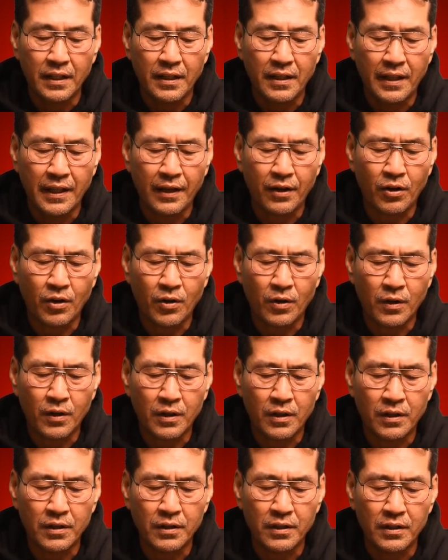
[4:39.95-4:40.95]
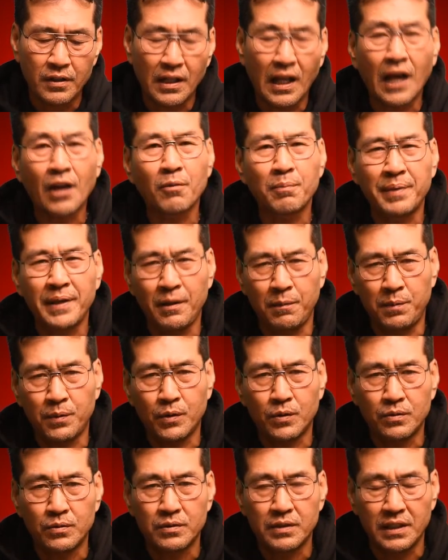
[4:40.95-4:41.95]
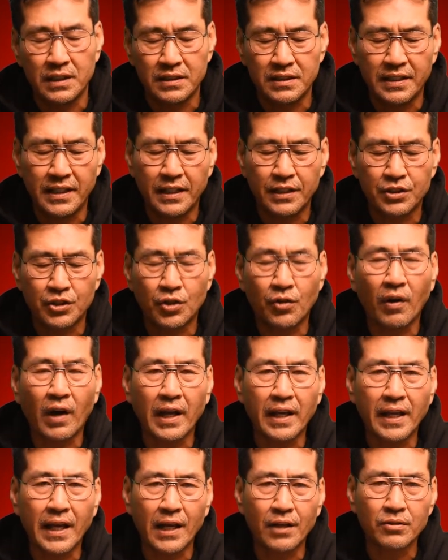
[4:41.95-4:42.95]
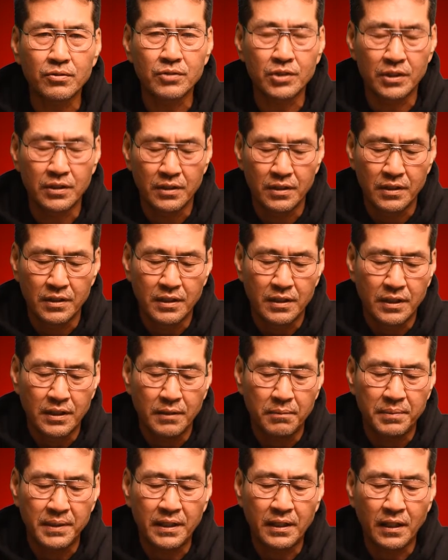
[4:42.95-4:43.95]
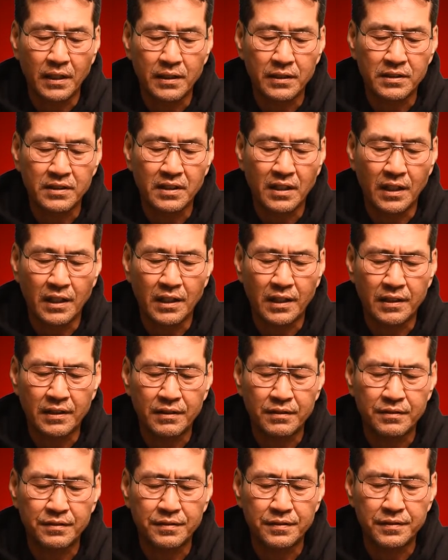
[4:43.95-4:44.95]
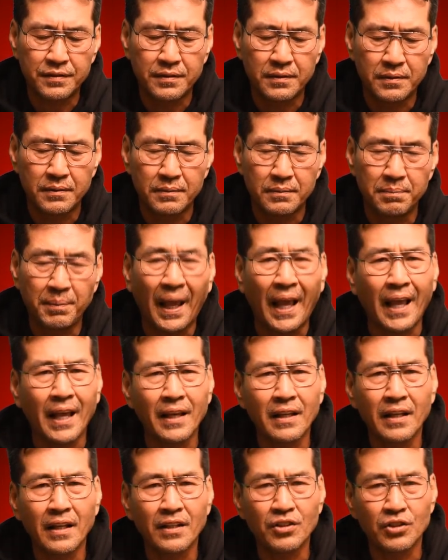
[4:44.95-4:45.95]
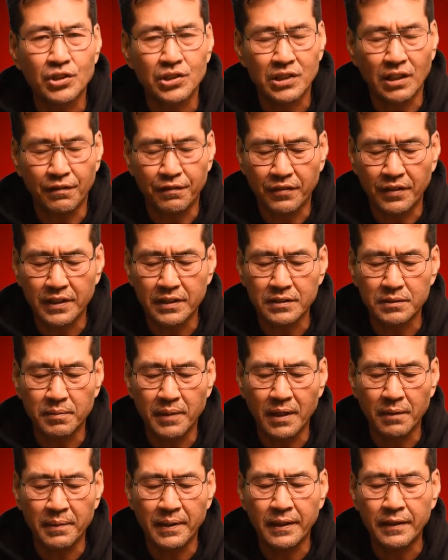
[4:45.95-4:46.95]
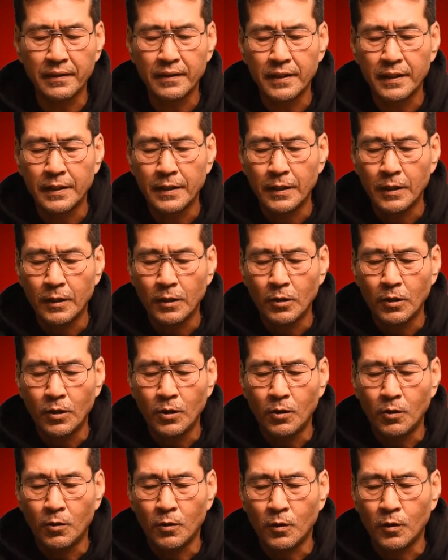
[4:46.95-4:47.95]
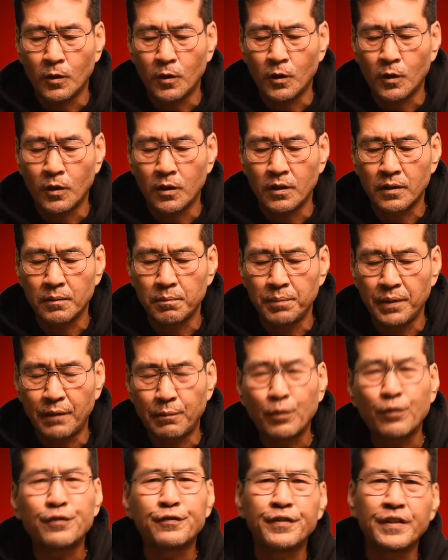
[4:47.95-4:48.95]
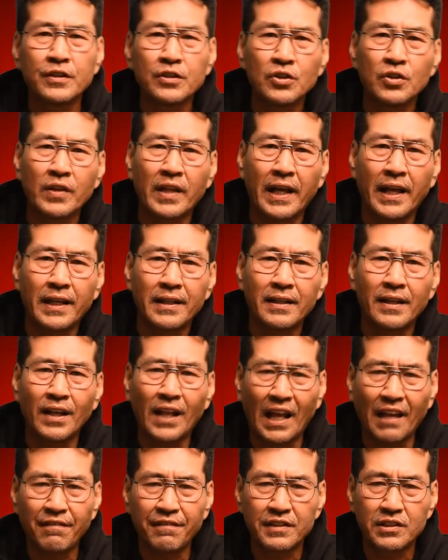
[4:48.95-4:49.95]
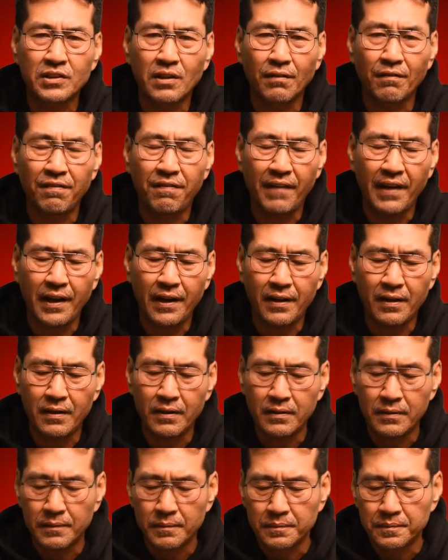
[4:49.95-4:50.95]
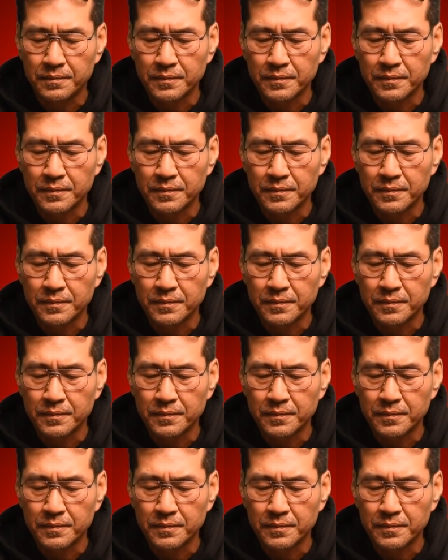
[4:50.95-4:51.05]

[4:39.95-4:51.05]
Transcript: There are a lot of people these days crying out because of pain and the sufferings, maybe, or people feel that life is unfair.